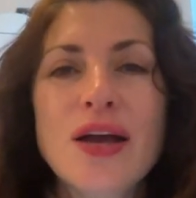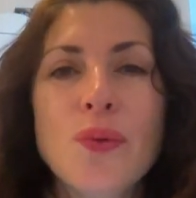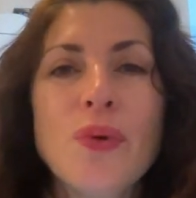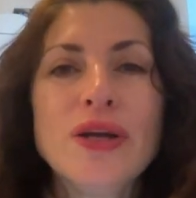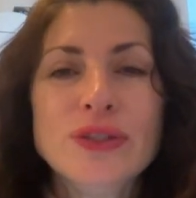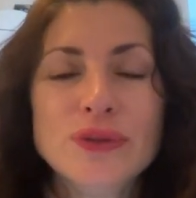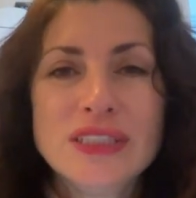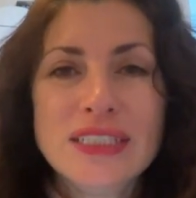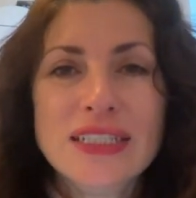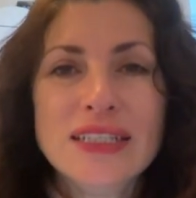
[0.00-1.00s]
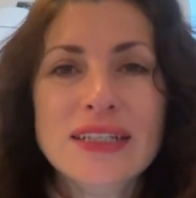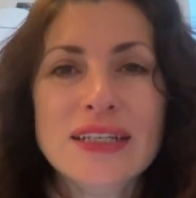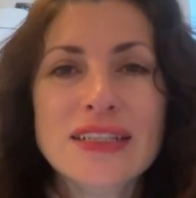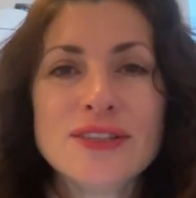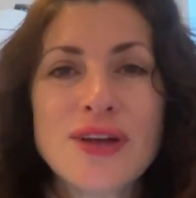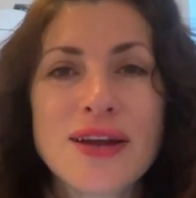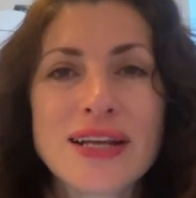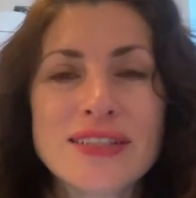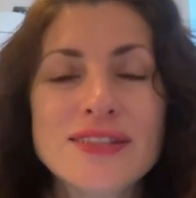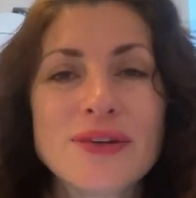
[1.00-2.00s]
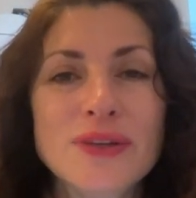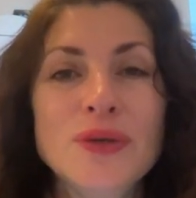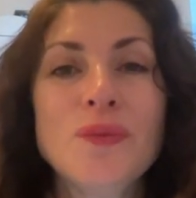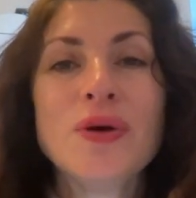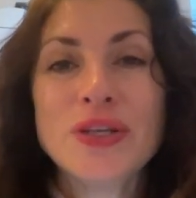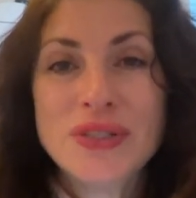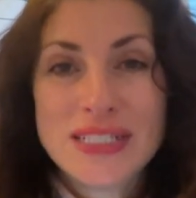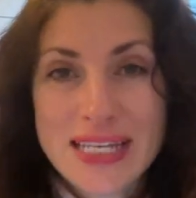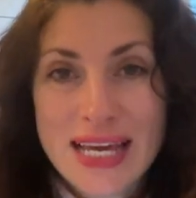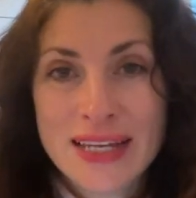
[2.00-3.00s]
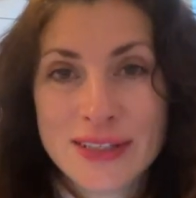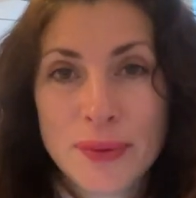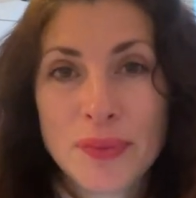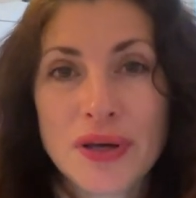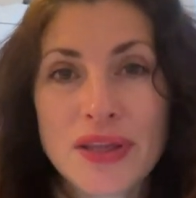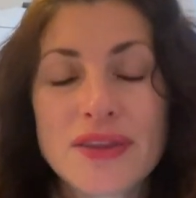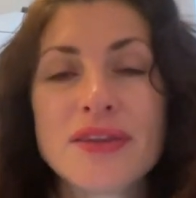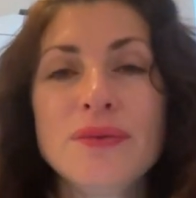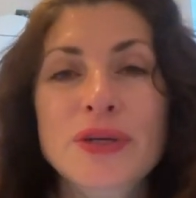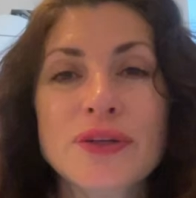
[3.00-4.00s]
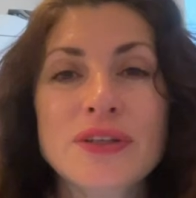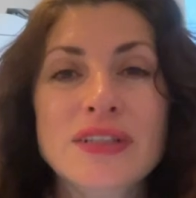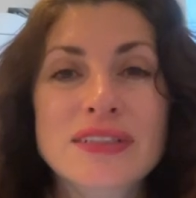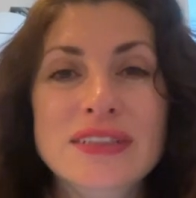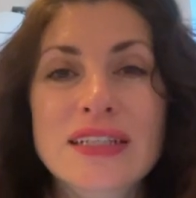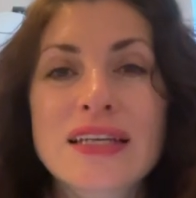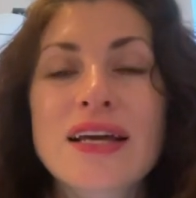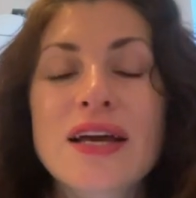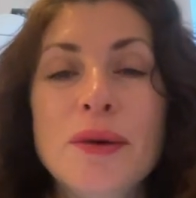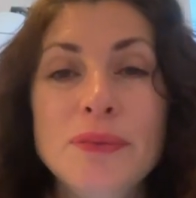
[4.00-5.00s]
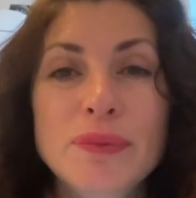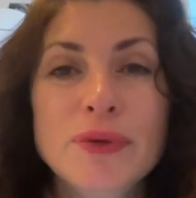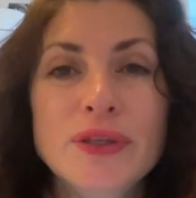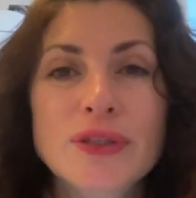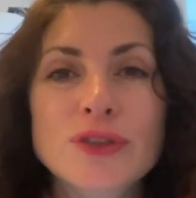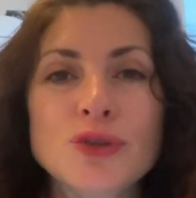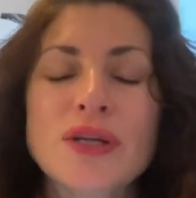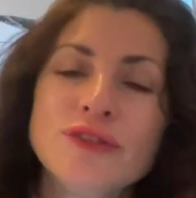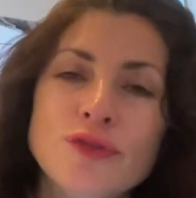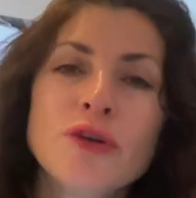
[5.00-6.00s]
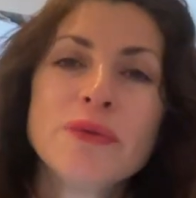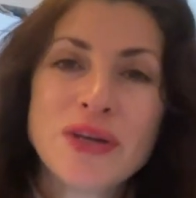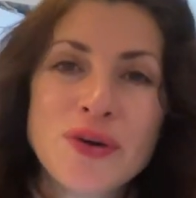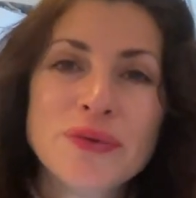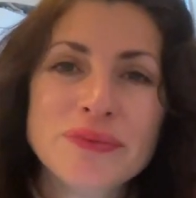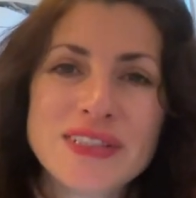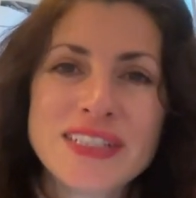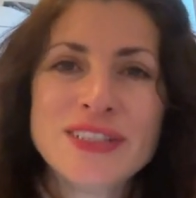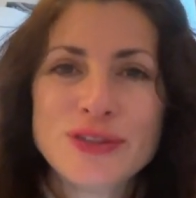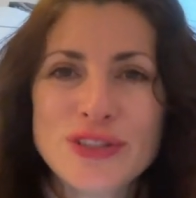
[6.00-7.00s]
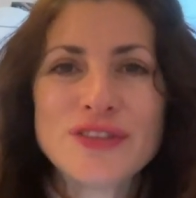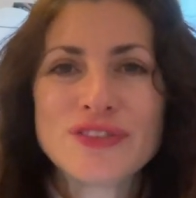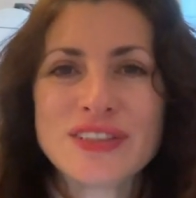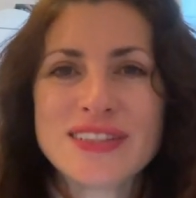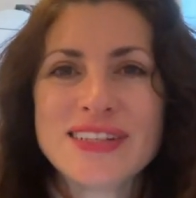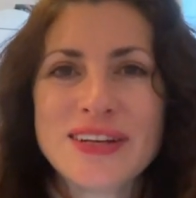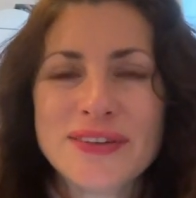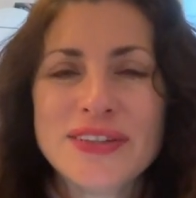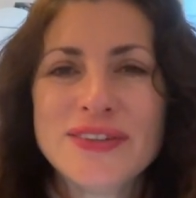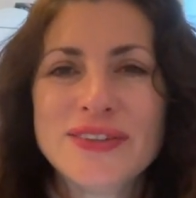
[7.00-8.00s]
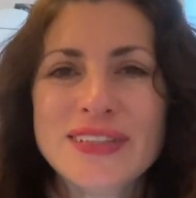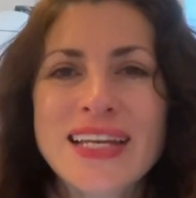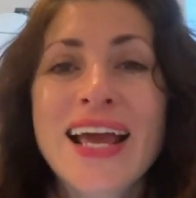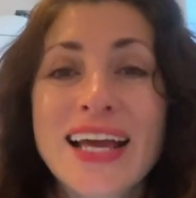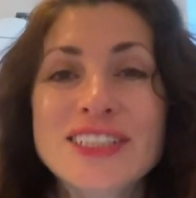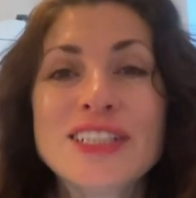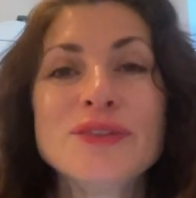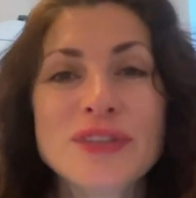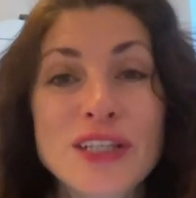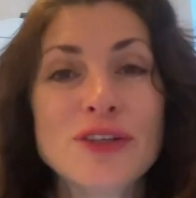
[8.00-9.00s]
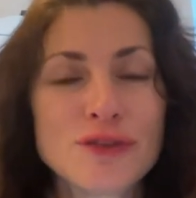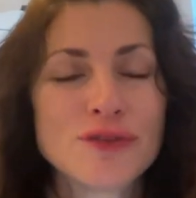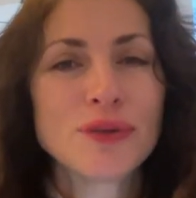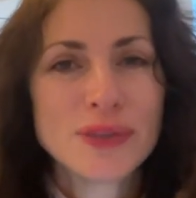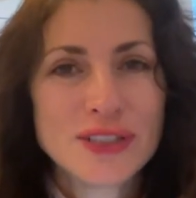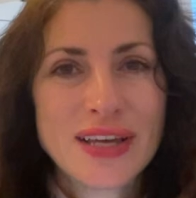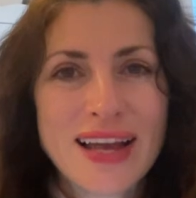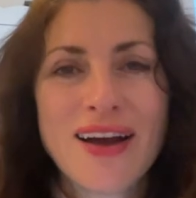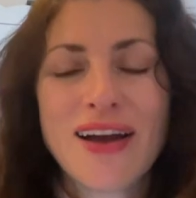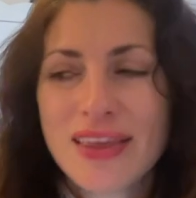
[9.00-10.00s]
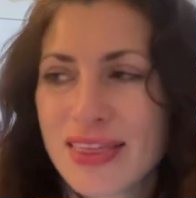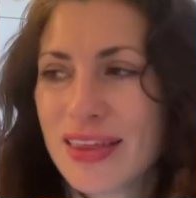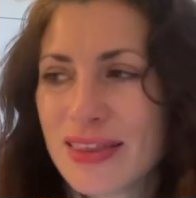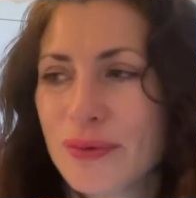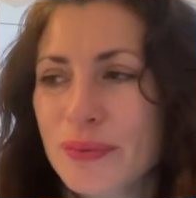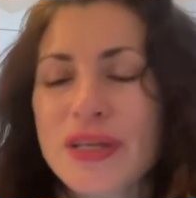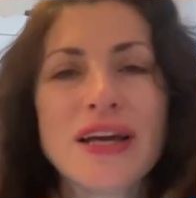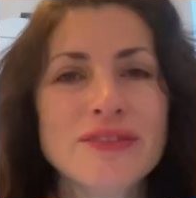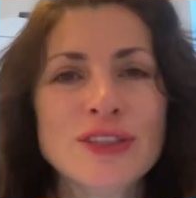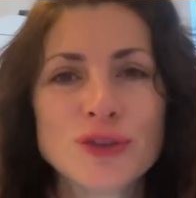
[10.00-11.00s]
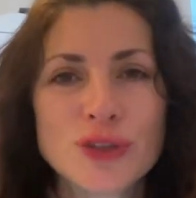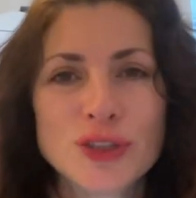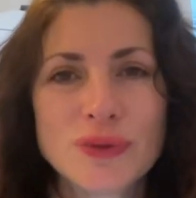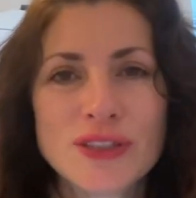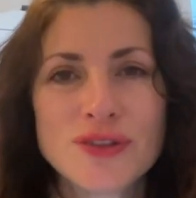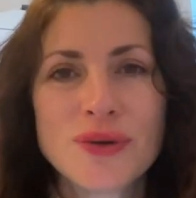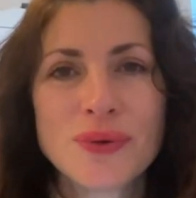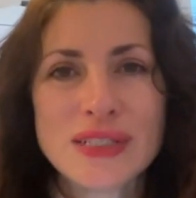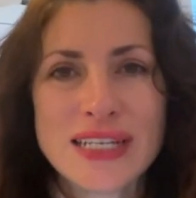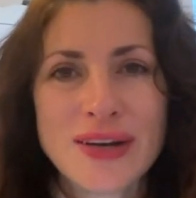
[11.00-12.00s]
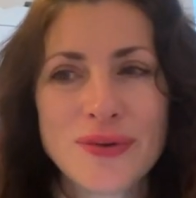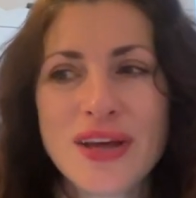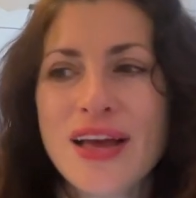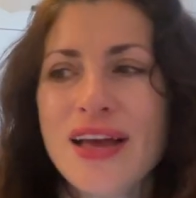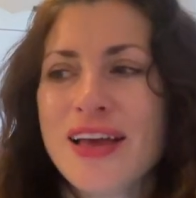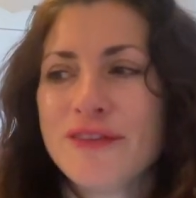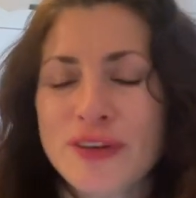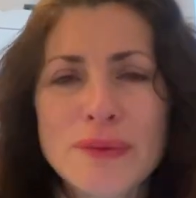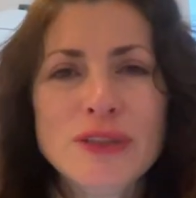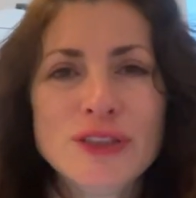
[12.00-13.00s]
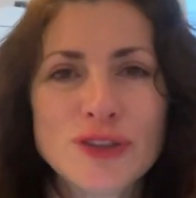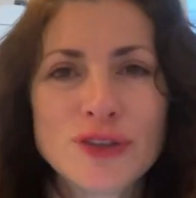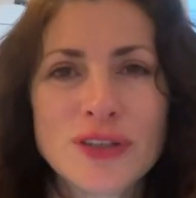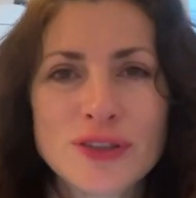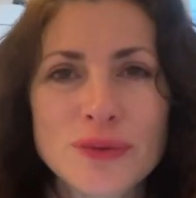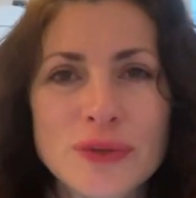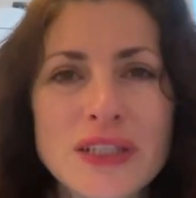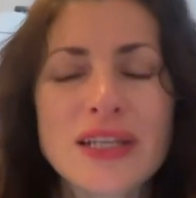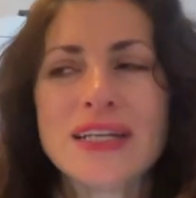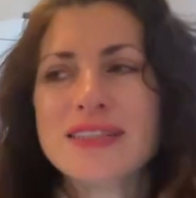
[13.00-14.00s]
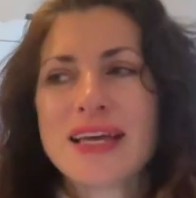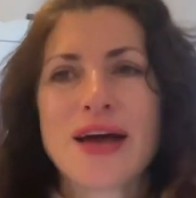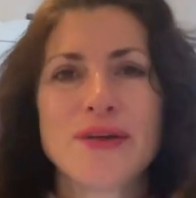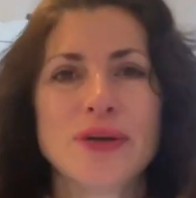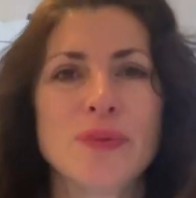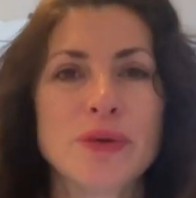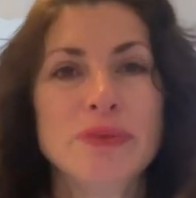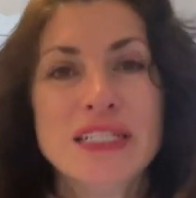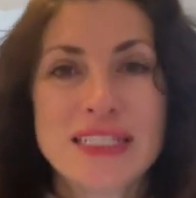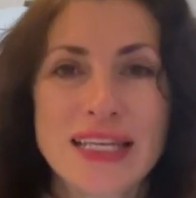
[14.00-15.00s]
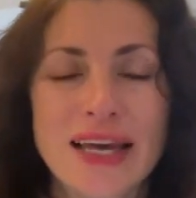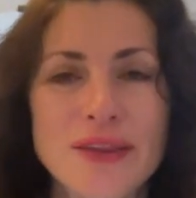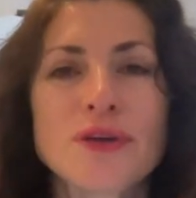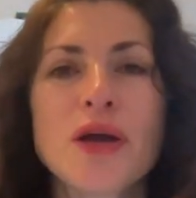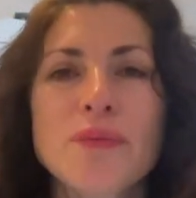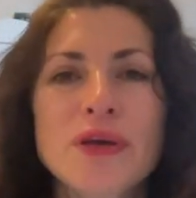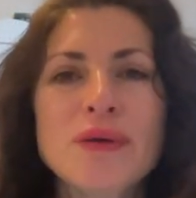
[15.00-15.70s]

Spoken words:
what you see is not necessarily what you need to end up with. We are going to see people transforming homes into different scenarios, and I actually really look forward to that. I think that we have interest rates are going down. Families are starting to realize how they want to be together a bit